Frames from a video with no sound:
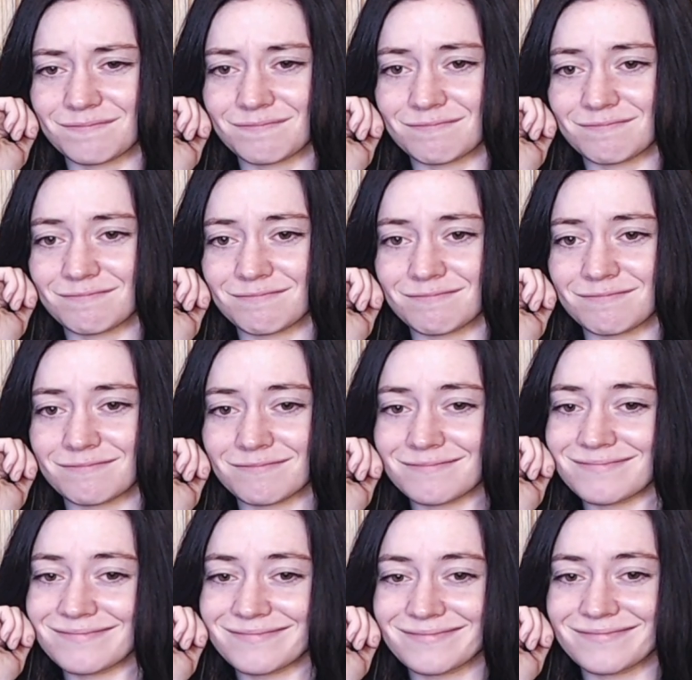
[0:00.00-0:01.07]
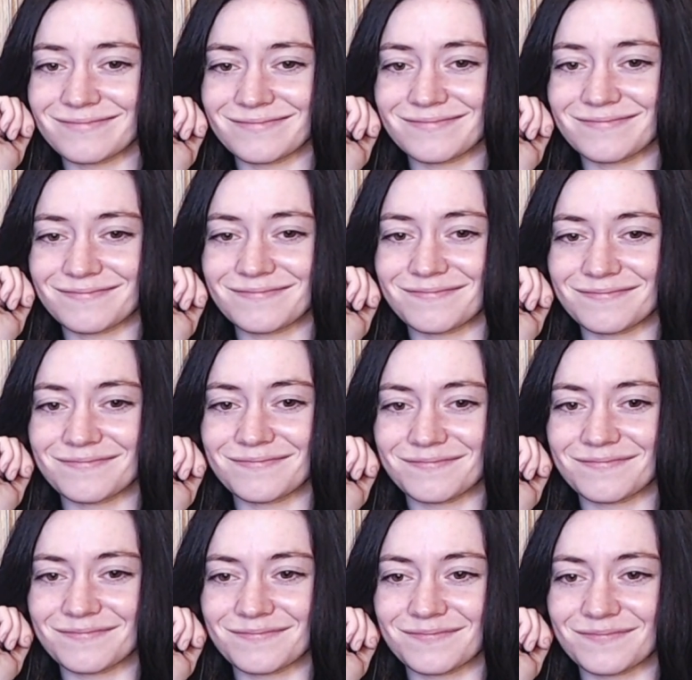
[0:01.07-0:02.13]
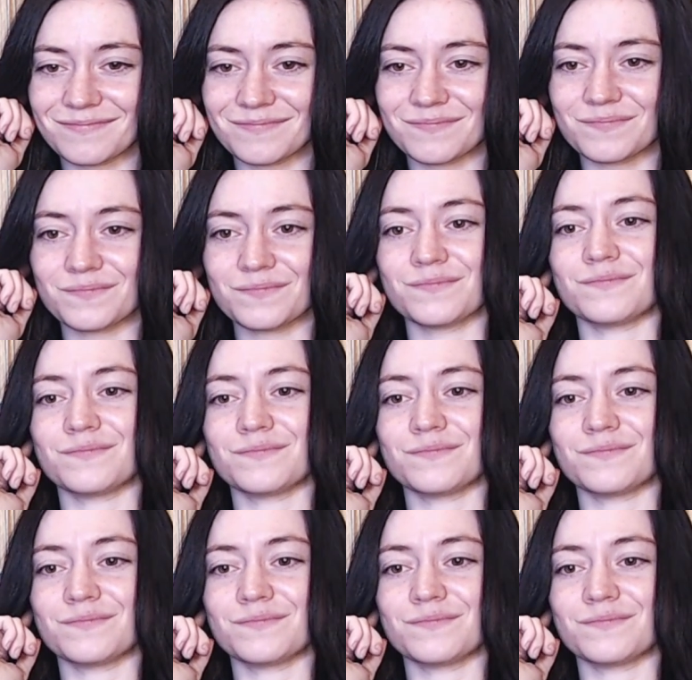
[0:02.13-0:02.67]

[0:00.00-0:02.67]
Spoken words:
No one is speaking in this clip.